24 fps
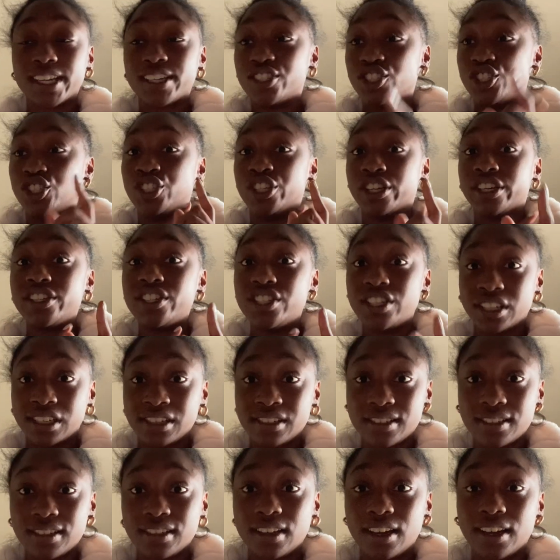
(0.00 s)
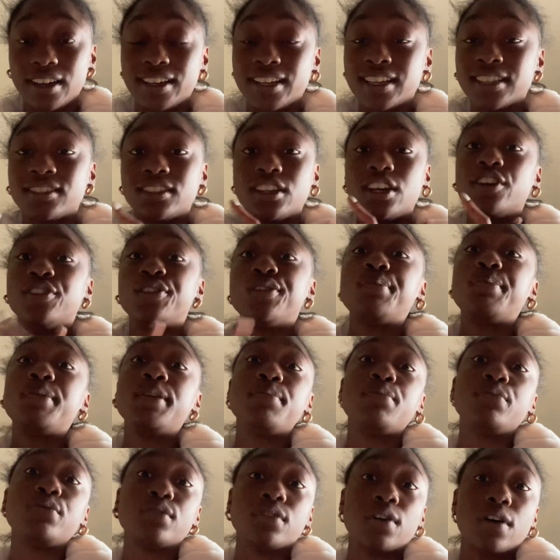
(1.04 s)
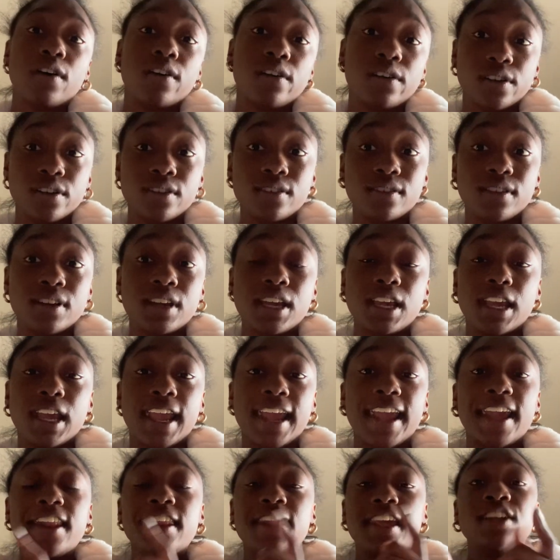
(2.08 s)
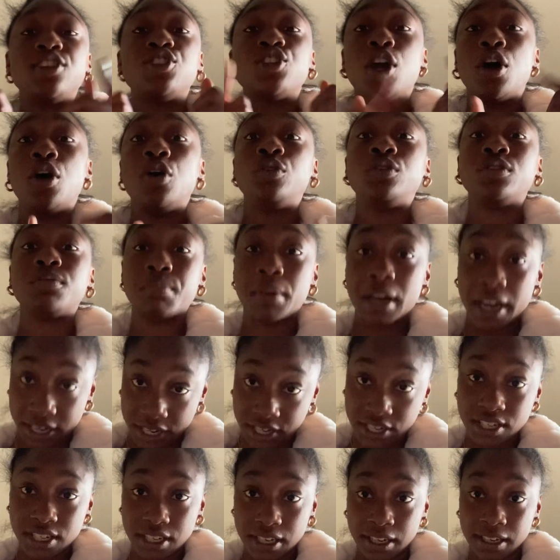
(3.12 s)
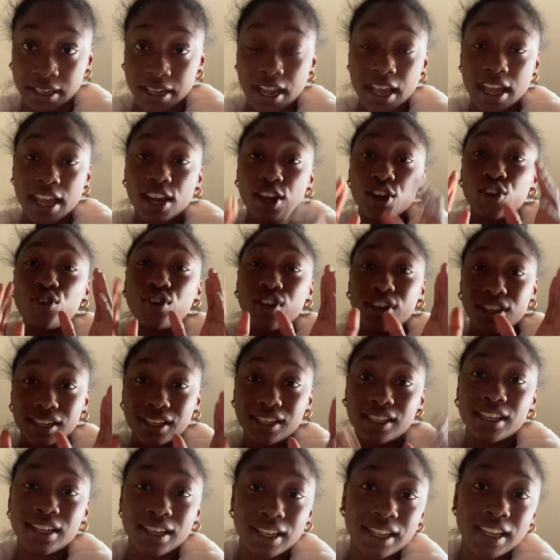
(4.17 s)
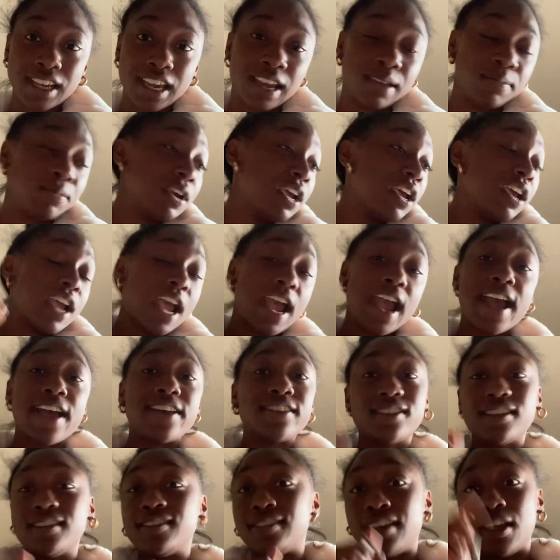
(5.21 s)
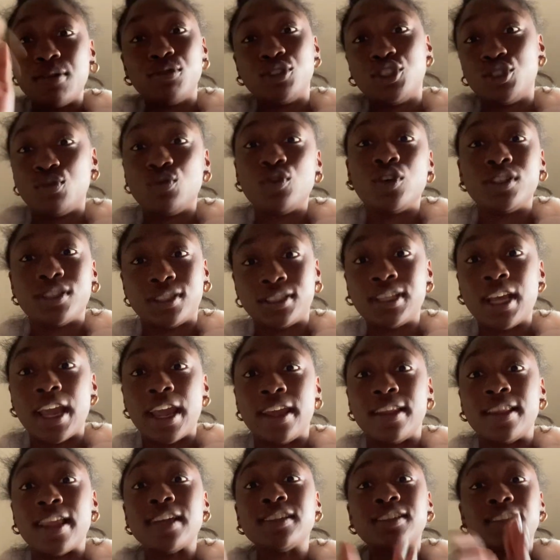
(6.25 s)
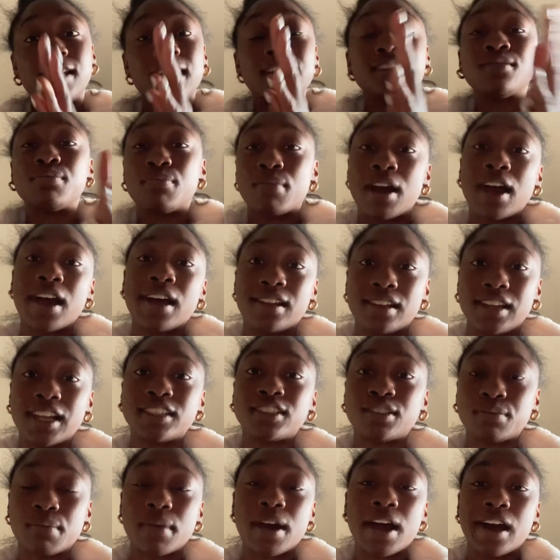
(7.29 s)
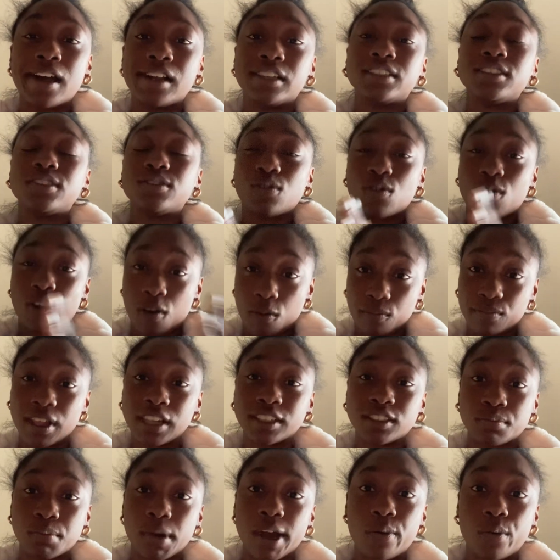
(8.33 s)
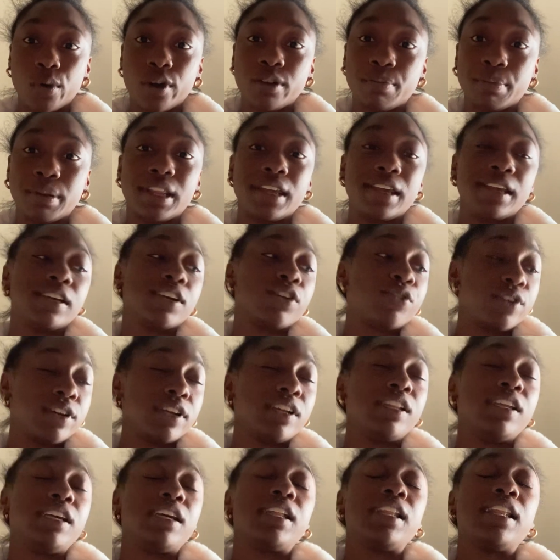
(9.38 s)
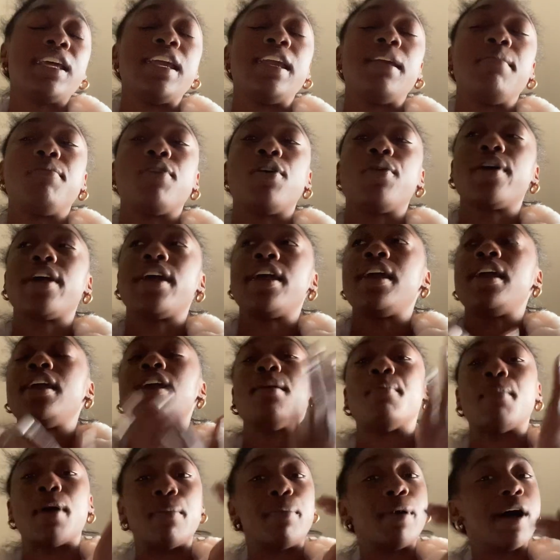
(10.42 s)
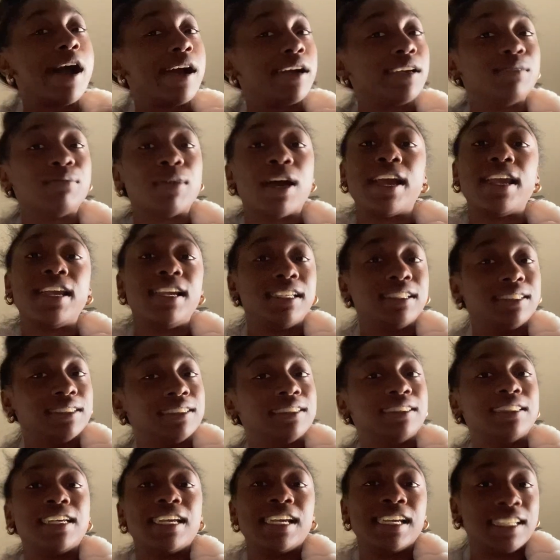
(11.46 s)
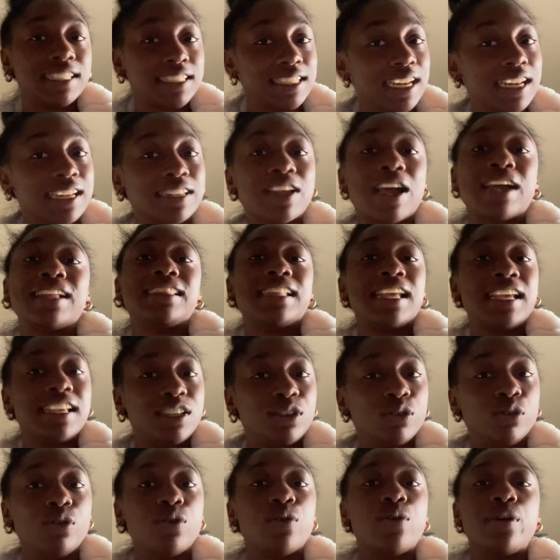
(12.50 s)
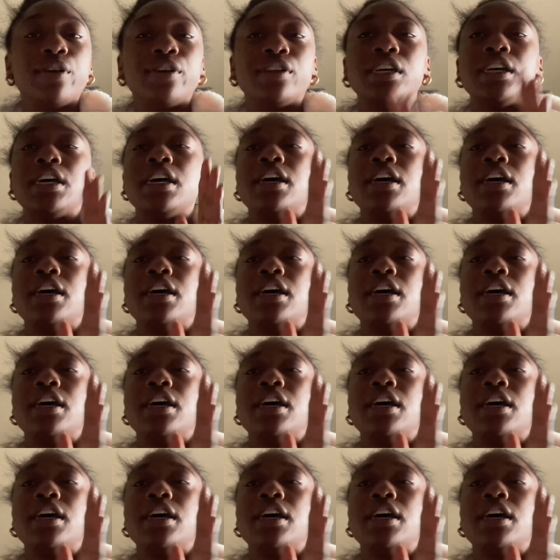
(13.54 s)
judge it against other people's art, and they chose my shit. Critically acclaimed. As say what you want to say. That's my wordplay. Critically acclaimed. Okay. In my pocket, my hands is itching. So I thank you, Lord.